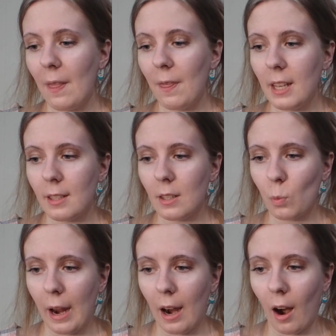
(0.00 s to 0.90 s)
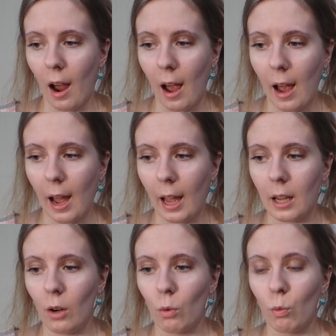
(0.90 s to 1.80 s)
this is where
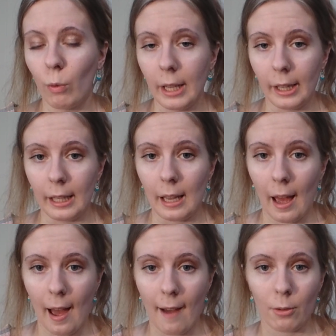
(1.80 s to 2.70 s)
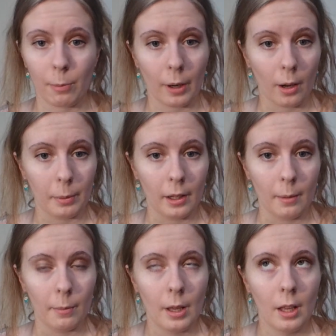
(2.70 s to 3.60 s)
I really have a
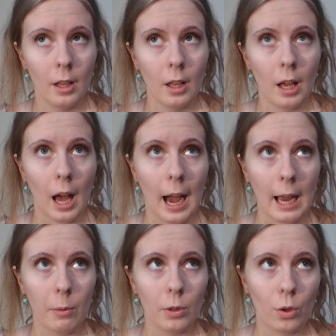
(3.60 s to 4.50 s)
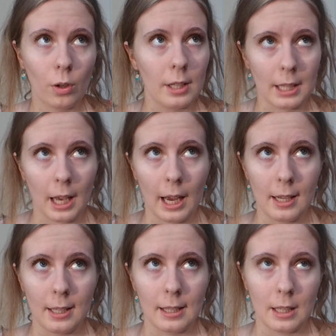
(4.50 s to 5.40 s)
problem I would
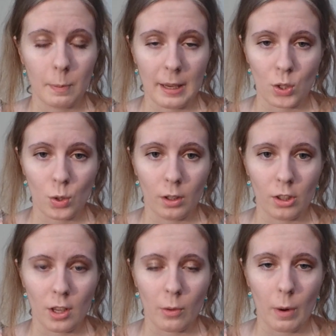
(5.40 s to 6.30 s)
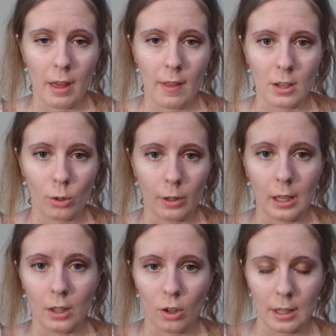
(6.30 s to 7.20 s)
criticize the space trilogy the way that
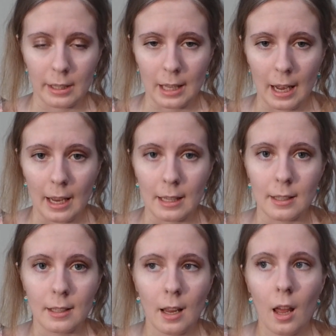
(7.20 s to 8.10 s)
Tolkien criticized